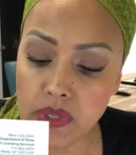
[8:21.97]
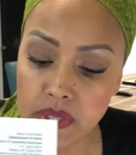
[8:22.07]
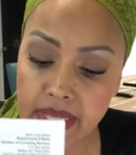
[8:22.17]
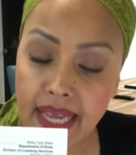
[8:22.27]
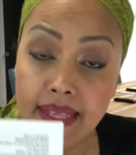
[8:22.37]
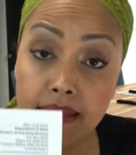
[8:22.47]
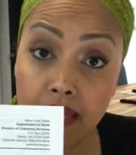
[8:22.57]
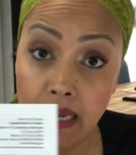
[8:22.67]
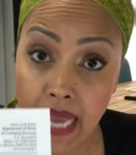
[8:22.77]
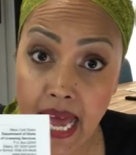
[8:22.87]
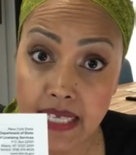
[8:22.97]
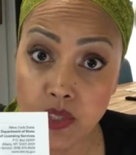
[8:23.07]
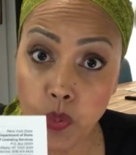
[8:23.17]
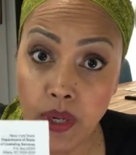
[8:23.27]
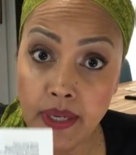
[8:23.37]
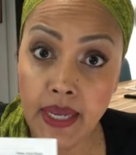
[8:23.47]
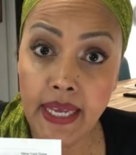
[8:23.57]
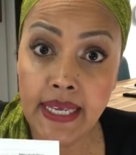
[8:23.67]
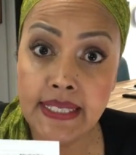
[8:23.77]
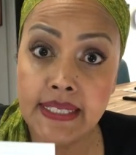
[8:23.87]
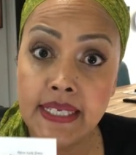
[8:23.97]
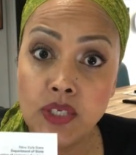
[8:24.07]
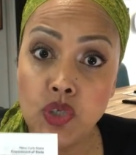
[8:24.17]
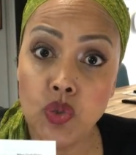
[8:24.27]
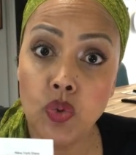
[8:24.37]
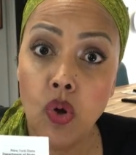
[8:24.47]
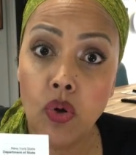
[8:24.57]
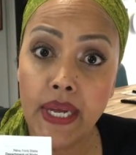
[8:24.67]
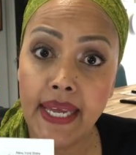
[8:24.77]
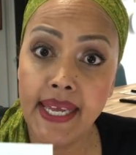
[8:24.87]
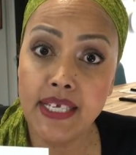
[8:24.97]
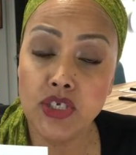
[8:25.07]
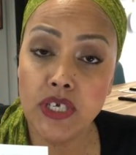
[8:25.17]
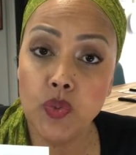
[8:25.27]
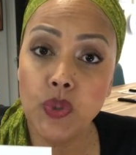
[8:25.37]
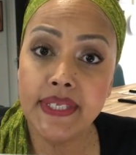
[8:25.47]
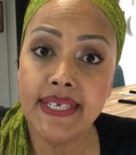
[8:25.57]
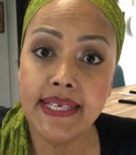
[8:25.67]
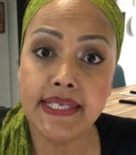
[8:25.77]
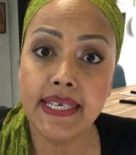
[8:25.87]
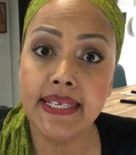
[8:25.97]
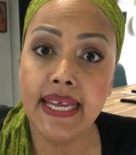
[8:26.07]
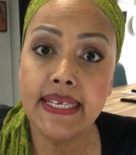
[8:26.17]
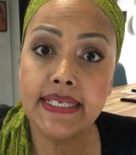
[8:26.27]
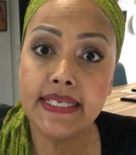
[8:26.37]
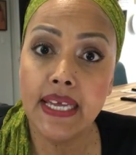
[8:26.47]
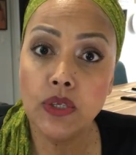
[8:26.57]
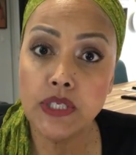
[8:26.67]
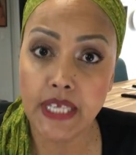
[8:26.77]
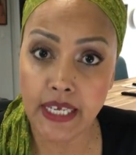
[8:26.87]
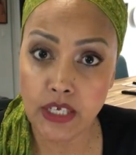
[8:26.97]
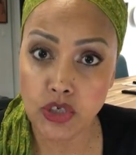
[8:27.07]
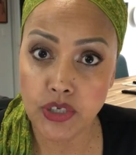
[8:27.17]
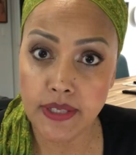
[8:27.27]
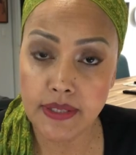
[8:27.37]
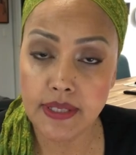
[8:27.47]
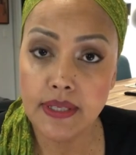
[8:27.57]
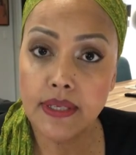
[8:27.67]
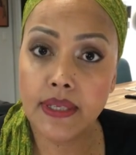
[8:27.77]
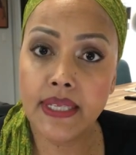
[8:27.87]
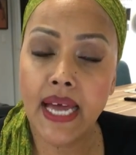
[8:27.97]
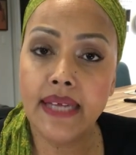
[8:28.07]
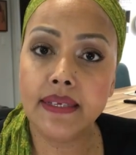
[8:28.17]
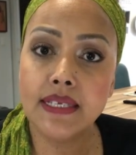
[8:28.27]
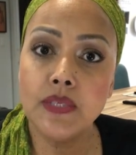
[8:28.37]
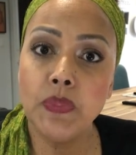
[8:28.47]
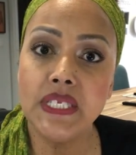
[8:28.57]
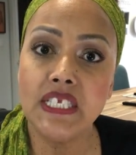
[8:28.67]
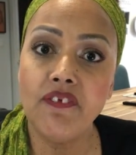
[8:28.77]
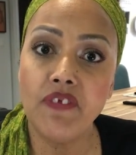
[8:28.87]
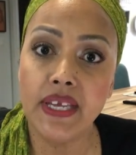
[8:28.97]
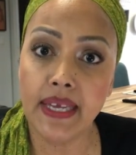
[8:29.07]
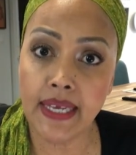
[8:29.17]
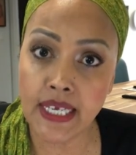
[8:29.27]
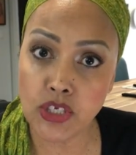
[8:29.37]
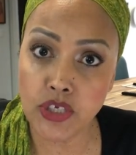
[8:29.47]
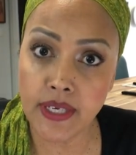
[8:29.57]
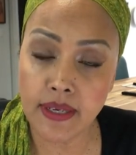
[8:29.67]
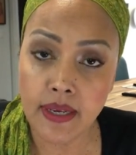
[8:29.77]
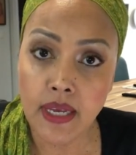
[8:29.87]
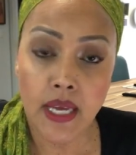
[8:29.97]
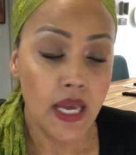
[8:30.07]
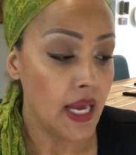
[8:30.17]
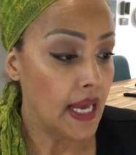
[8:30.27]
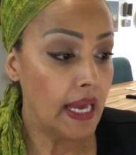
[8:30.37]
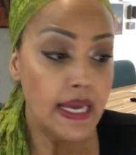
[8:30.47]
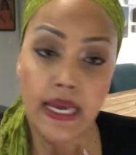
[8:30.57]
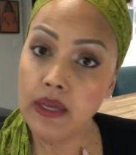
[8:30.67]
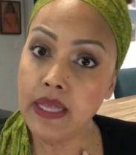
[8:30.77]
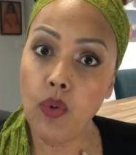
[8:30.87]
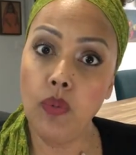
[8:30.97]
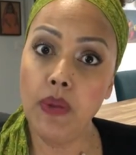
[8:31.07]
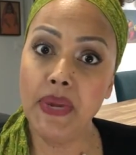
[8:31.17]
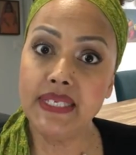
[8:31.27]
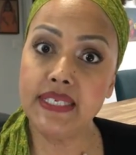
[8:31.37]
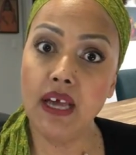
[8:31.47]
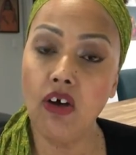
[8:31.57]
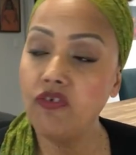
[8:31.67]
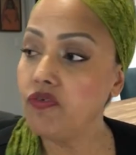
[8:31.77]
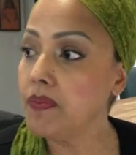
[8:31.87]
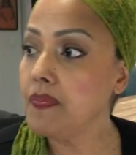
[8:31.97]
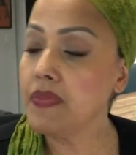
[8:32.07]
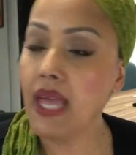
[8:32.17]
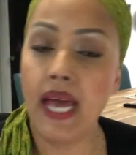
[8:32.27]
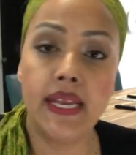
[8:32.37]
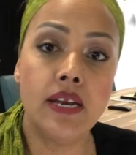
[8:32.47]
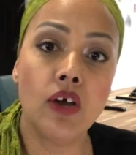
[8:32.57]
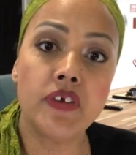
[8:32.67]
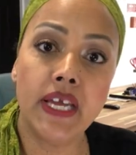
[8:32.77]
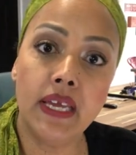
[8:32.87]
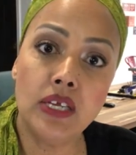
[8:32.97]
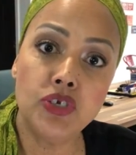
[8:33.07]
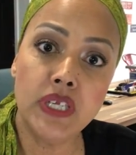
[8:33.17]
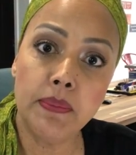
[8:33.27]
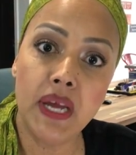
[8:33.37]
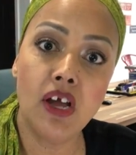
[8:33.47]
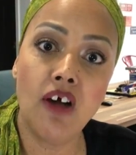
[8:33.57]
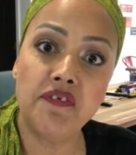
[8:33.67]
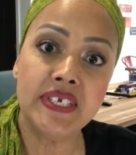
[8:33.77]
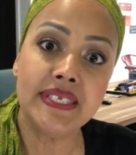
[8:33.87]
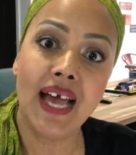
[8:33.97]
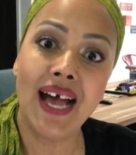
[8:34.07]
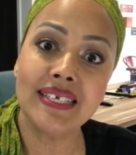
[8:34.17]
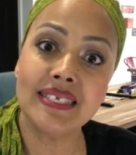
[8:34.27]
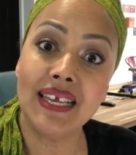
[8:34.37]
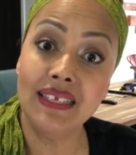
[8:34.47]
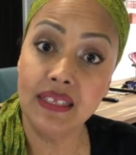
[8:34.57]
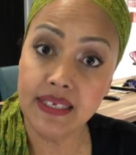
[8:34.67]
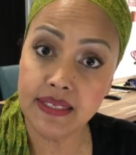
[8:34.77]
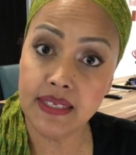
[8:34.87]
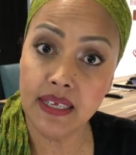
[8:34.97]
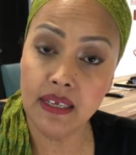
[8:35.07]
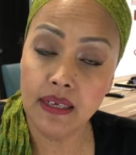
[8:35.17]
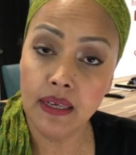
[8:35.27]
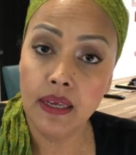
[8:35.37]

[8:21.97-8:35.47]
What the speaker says: Then last one is the dual agent with designated sales agent. That specific agent, that will be myself, and another agent in my office has a listing,